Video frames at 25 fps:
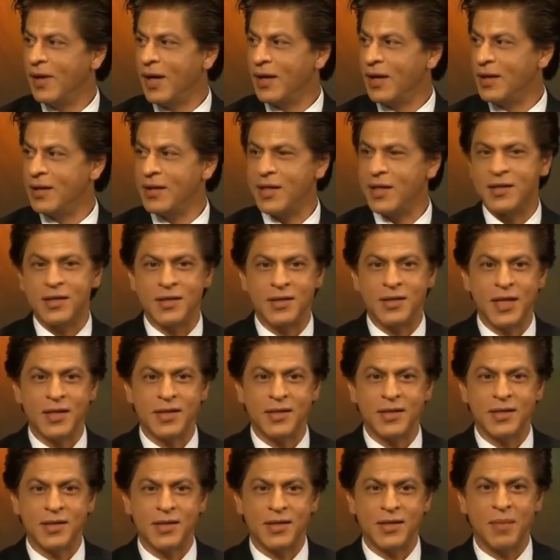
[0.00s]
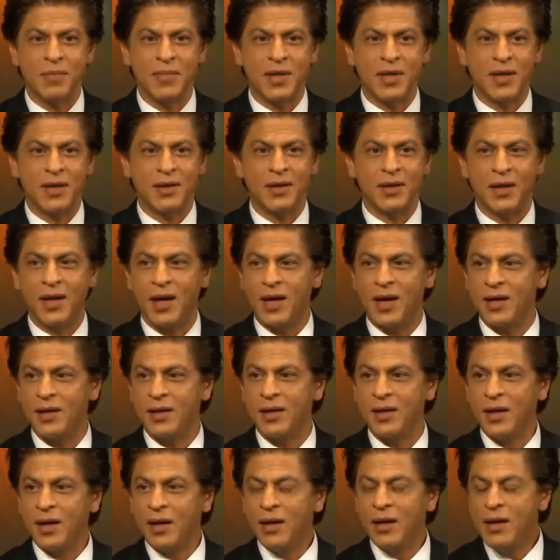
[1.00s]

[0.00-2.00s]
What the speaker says: I think that's something that I